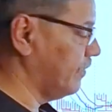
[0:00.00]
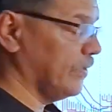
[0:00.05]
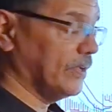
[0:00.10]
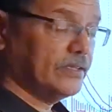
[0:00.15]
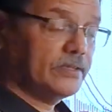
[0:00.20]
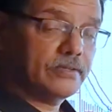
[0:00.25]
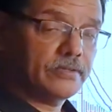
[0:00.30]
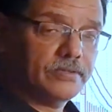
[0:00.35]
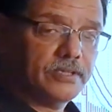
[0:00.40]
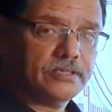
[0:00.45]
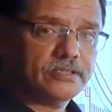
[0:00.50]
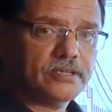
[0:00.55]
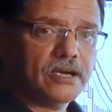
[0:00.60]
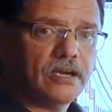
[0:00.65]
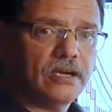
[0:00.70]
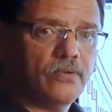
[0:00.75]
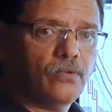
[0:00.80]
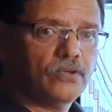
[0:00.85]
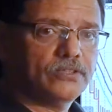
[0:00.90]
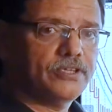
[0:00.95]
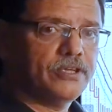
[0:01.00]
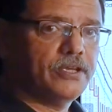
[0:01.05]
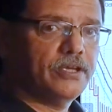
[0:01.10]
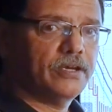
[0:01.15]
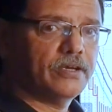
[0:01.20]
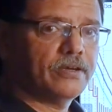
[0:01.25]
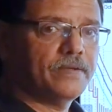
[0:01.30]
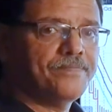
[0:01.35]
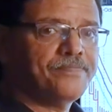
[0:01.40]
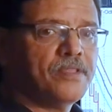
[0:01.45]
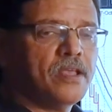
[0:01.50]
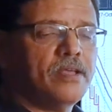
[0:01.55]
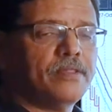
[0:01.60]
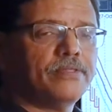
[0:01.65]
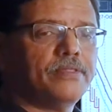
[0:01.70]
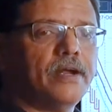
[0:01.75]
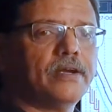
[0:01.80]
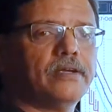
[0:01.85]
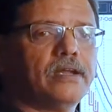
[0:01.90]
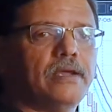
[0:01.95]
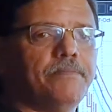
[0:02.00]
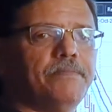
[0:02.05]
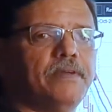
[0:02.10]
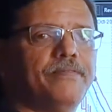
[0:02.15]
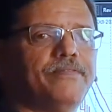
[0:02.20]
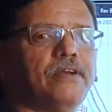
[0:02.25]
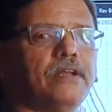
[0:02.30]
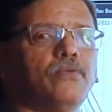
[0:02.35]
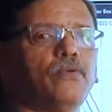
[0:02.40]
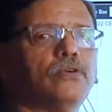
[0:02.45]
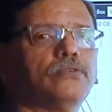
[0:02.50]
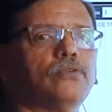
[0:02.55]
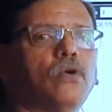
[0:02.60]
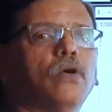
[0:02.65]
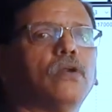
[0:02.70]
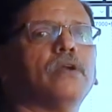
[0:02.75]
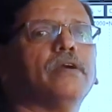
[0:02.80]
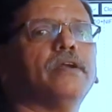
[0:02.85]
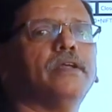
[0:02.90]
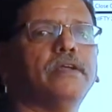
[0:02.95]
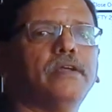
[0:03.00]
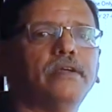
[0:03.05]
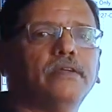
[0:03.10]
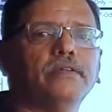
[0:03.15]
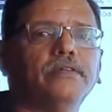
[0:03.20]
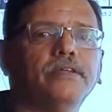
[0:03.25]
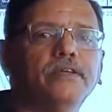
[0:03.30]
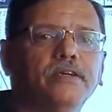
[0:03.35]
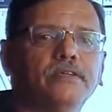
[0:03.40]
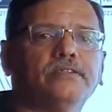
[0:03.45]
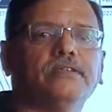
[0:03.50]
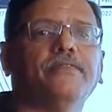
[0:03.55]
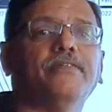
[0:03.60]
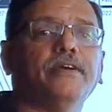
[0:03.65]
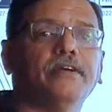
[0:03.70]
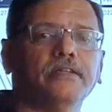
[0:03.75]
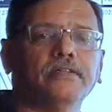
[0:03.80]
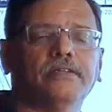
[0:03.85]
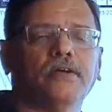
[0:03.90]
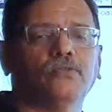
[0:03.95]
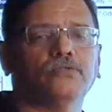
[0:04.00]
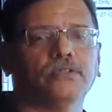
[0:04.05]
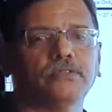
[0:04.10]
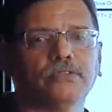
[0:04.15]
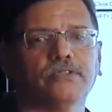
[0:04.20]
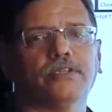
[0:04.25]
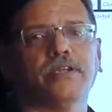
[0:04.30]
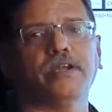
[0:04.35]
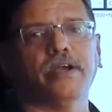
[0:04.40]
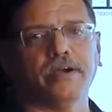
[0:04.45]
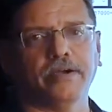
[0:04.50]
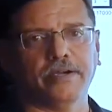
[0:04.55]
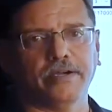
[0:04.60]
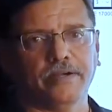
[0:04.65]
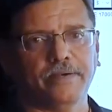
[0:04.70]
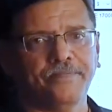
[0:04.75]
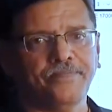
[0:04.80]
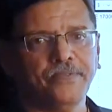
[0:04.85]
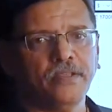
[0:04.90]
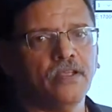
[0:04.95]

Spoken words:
when this straddle was here, that time Nifty was already near 17,300.